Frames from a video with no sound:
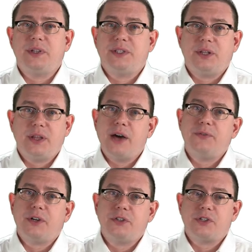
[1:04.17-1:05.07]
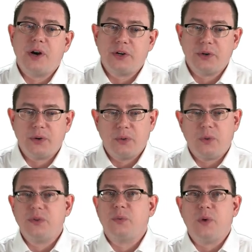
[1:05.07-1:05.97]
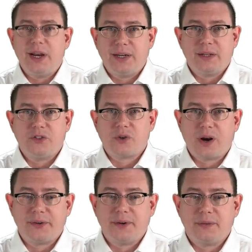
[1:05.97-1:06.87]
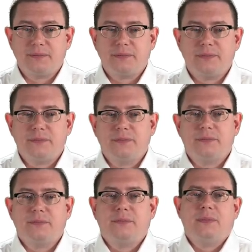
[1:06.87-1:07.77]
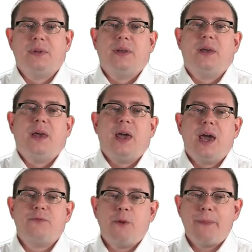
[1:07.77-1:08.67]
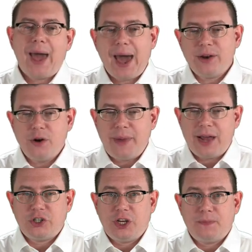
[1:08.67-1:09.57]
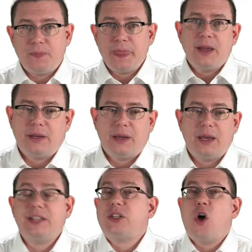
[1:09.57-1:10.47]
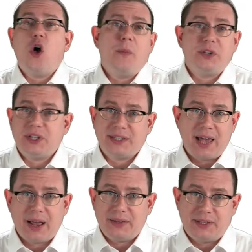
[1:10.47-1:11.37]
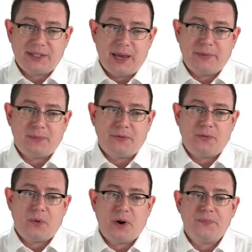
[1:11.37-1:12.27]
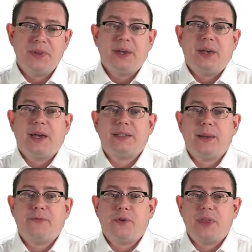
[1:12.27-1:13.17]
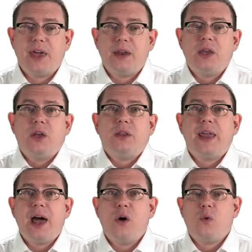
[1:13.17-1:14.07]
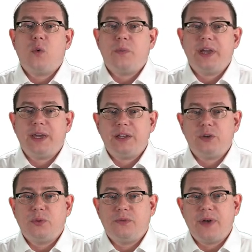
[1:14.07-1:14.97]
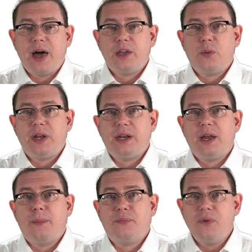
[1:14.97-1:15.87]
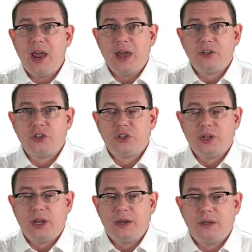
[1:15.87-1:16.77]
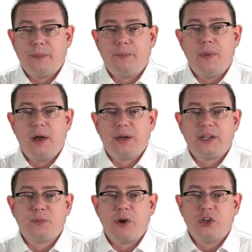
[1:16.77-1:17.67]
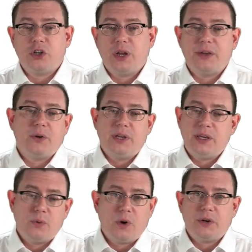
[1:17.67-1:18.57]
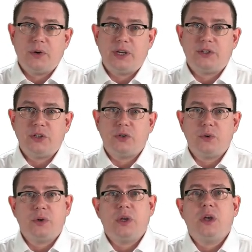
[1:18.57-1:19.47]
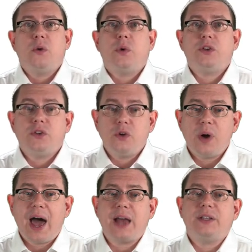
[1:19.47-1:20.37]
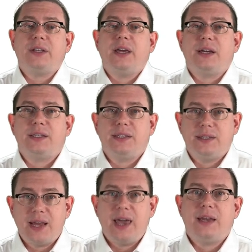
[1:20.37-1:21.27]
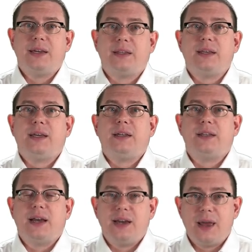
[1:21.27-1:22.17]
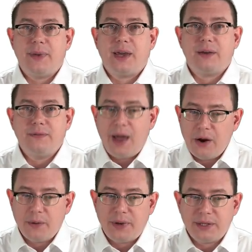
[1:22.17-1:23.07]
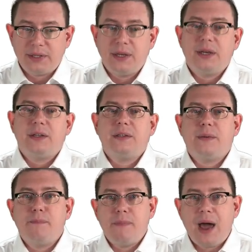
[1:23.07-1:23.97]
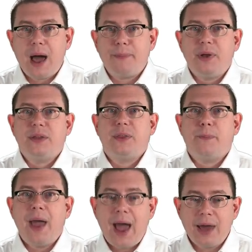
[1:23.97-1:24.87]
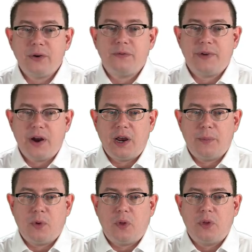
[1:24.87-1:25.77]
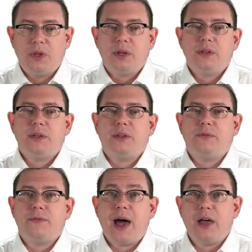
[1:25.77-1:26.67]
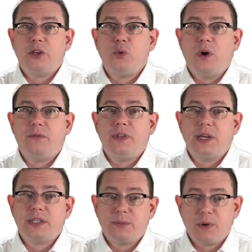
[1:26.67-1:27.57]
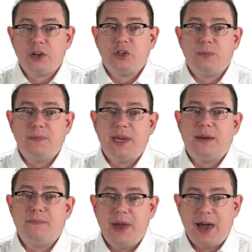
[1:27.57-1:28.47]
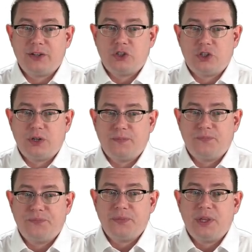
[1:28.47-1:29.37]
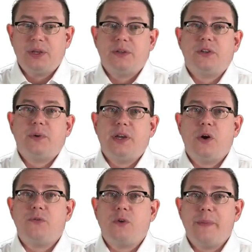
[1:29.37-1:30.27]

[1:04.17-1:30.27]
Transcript: it's the left constructor or the right constructor. And for pattern matching, it's almost exactly the same as before, except for that now when we get to evaluating a branch and the, an expression, either E1 or E2, we do actually extend the dynamic environment to map the pattern variable to the value of the expression being matched. So here, if we're